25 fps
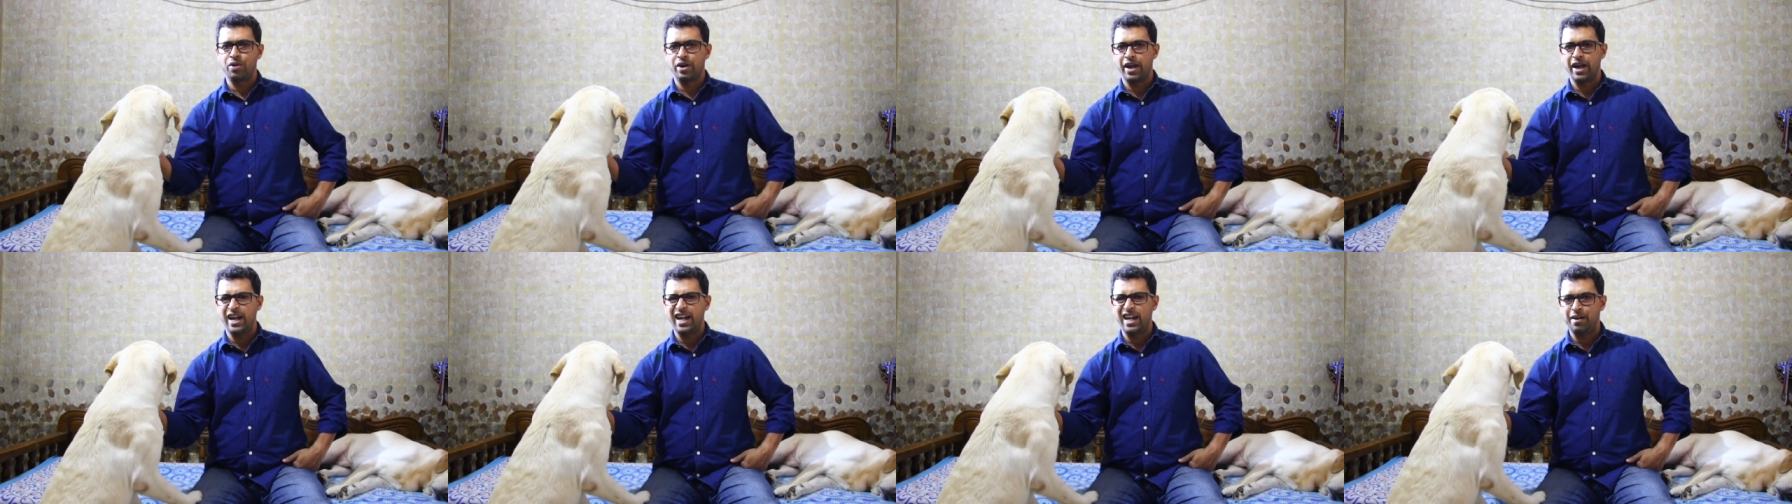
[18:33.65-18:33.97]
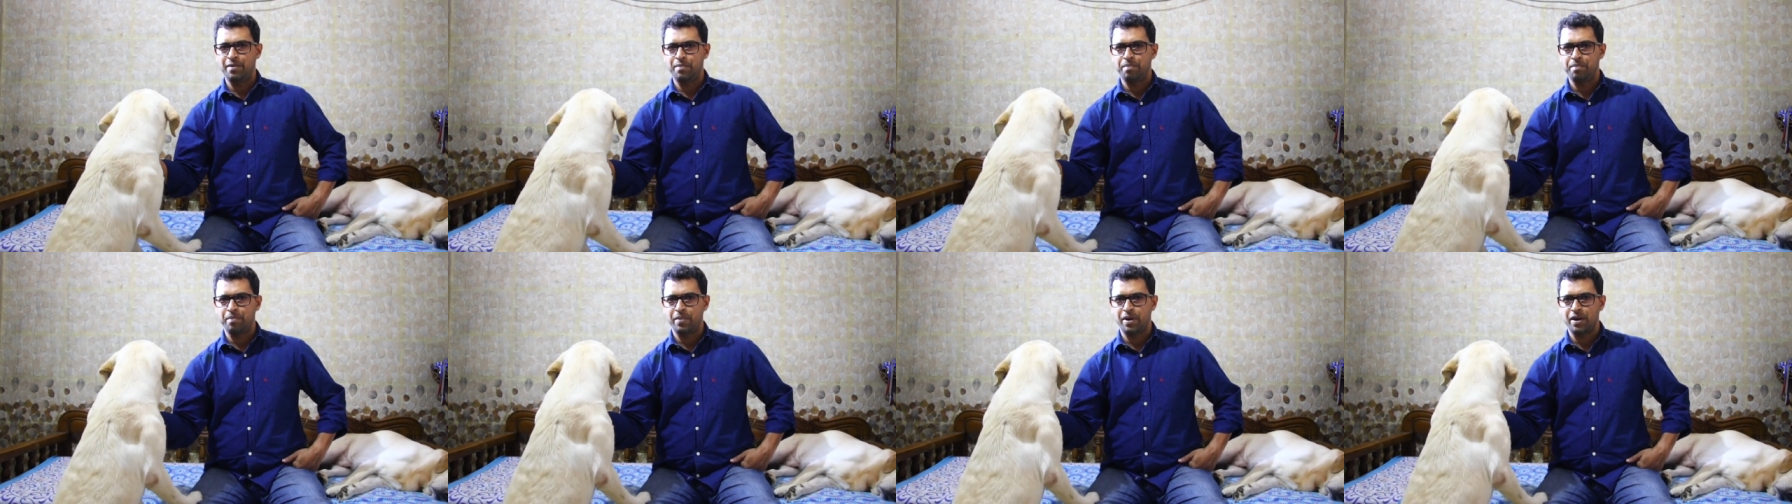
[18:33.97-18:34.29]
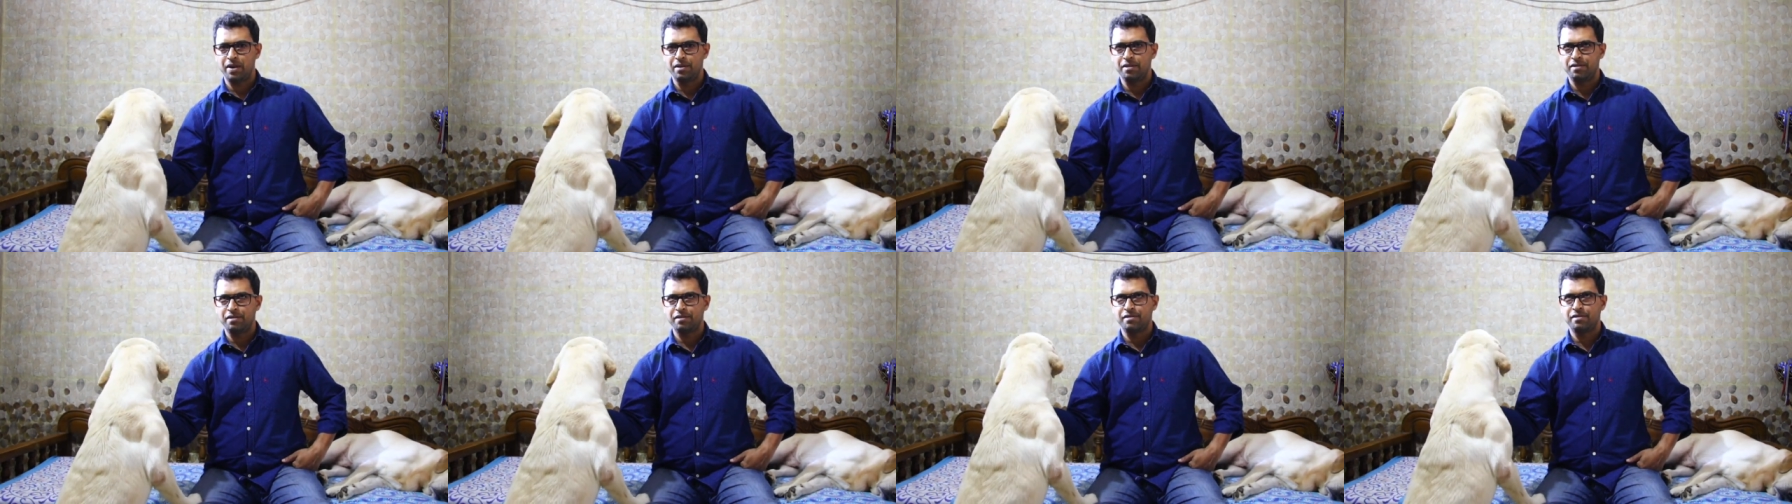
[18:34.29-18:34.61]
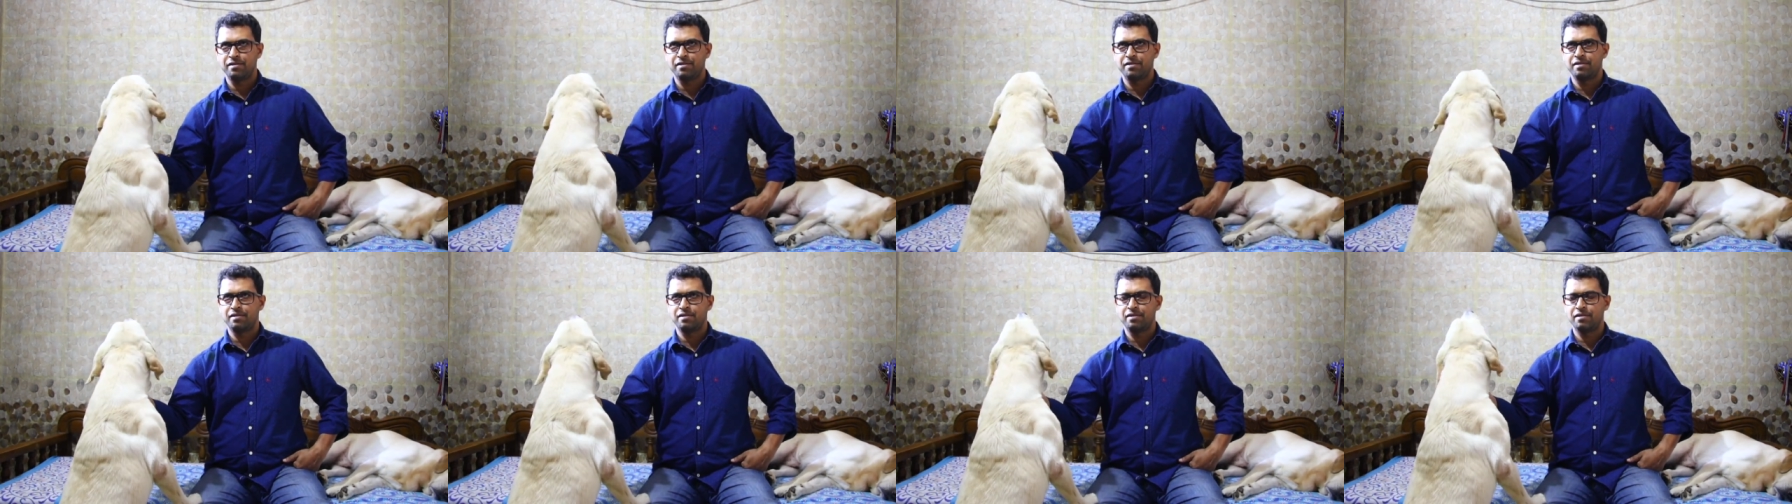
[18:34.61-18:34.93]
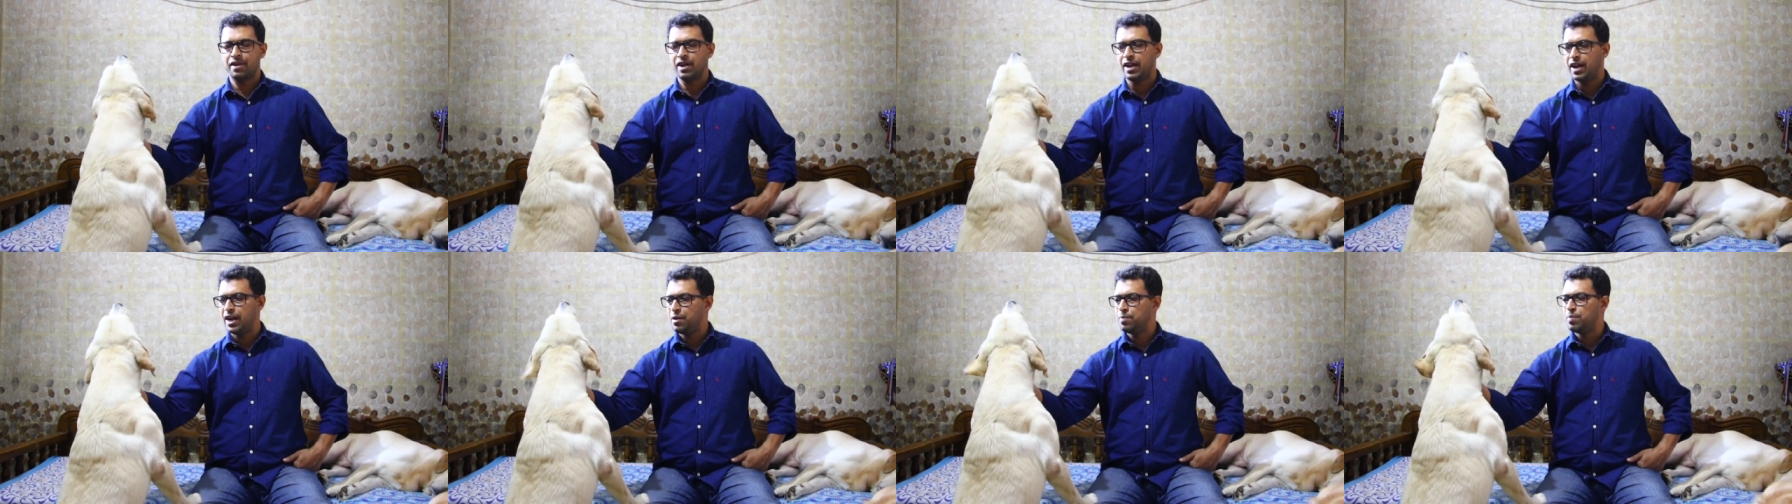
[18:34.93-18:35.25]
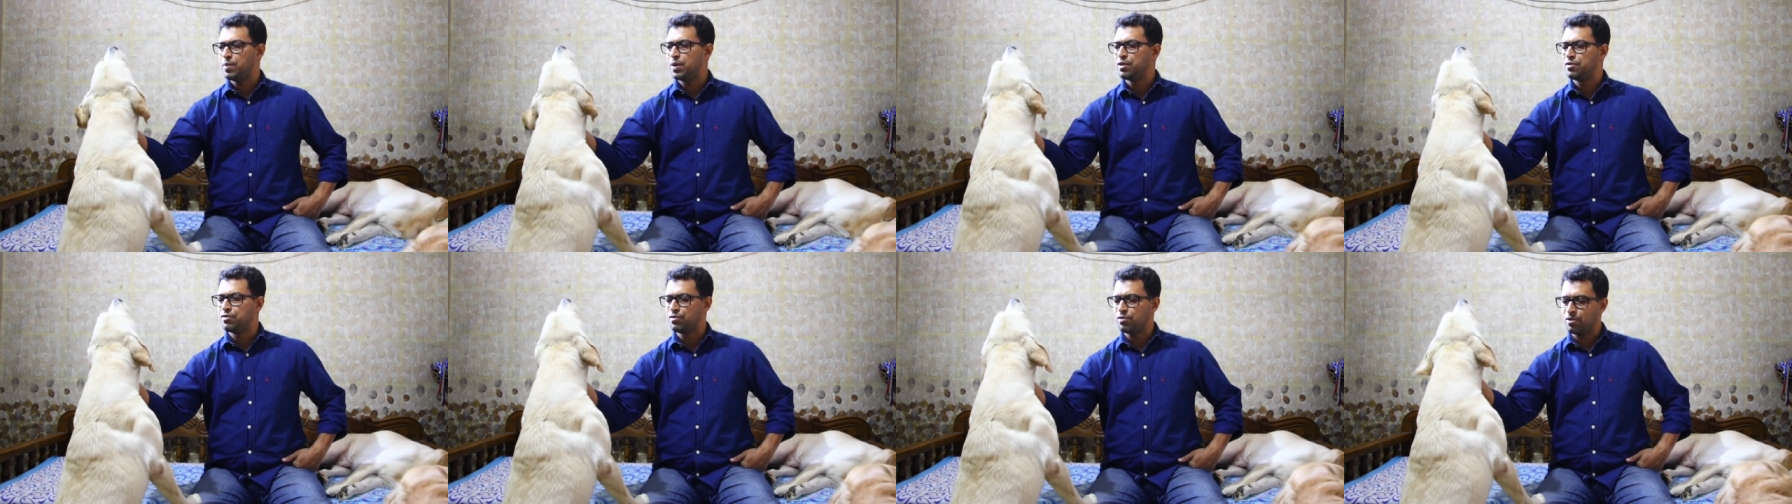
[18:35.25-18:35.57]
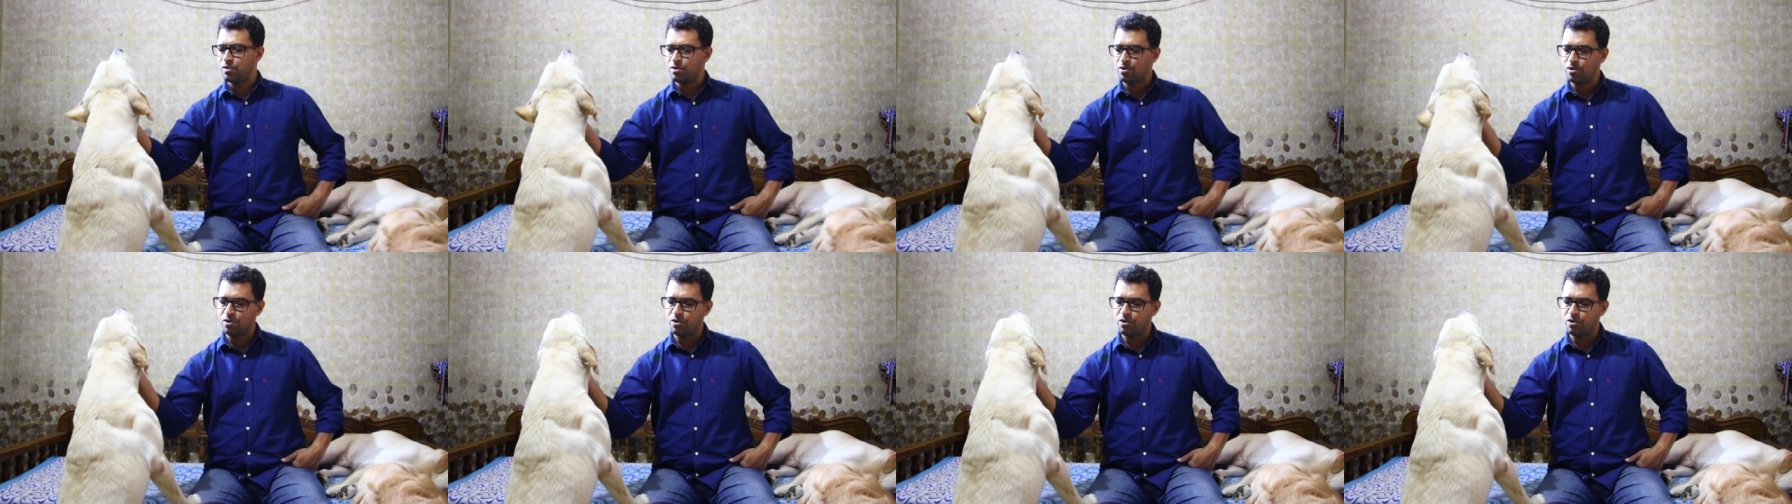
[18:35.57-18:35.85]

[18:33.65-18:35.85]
8 months old.